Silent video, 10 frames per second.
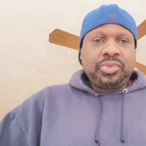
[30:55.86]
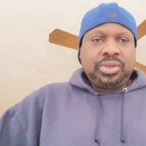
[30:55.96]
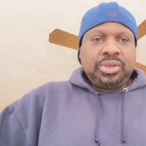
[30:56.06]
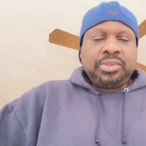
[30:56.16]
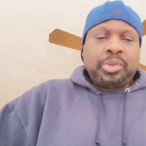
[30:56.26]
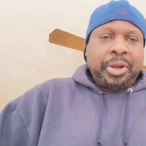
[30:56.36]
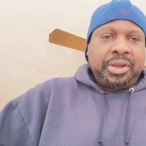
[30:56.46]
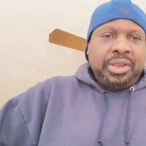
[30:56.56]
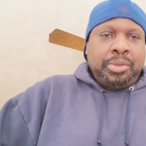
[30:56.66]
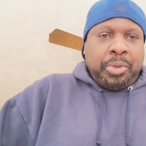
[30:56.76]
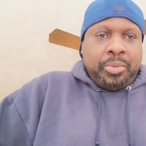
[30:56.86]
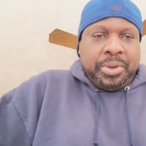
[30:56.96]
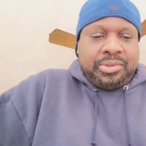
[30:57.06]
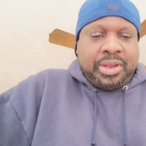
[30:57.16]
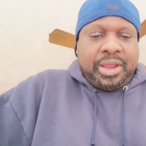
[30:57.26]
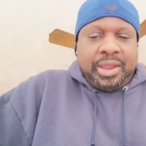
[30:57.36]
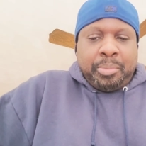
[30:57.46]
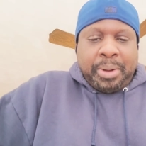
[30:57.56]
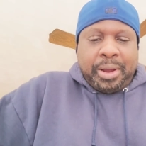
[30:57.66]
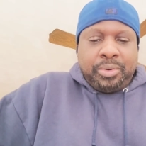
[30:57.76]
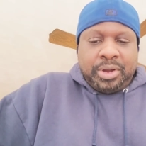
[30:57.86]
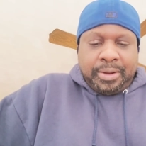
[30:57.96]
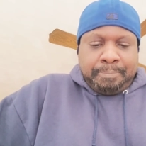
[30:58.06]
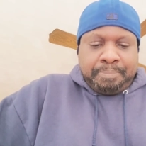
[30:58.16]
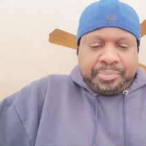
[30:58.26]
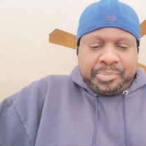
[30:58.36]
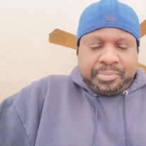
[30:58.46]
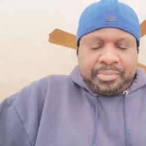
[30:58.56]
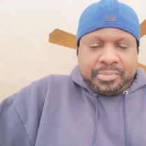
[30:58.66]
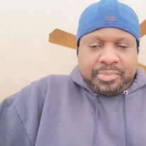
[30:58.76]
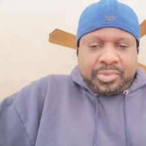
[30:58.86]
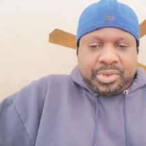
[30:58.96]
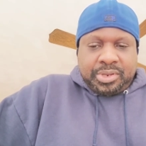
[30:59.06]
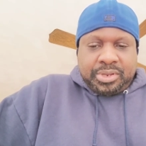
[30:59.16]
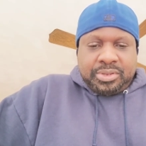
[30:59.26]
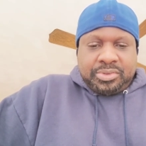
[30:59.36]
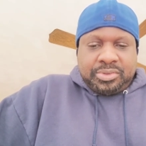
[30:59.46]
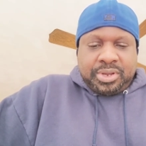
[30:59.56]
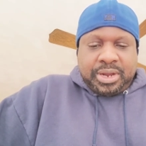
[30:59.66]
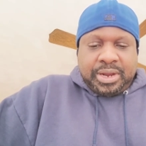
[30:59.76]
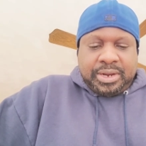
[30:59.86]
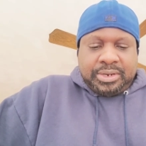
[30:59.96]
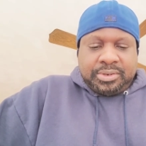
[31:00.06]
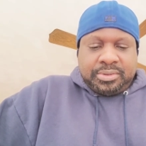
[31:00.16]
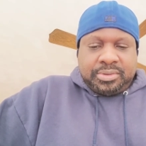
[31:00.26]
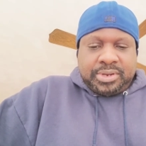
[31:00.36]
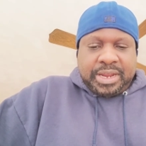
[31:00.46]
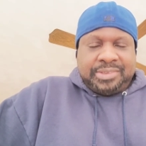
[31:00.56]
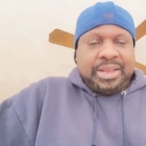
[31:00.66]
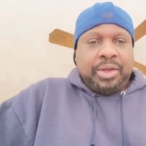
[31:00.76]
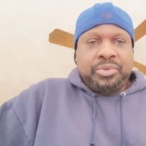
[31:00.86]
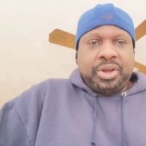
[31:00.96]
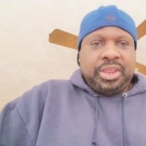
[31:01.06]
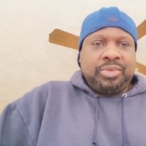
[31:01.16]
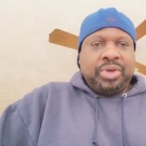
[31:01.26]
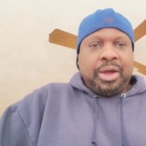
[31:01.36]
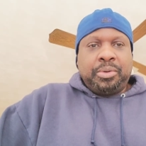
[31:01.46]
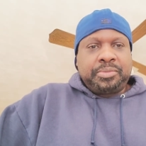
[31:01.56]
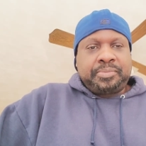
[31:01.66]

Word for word: Somebody emailed me today about, um, uh, I said I was going to give out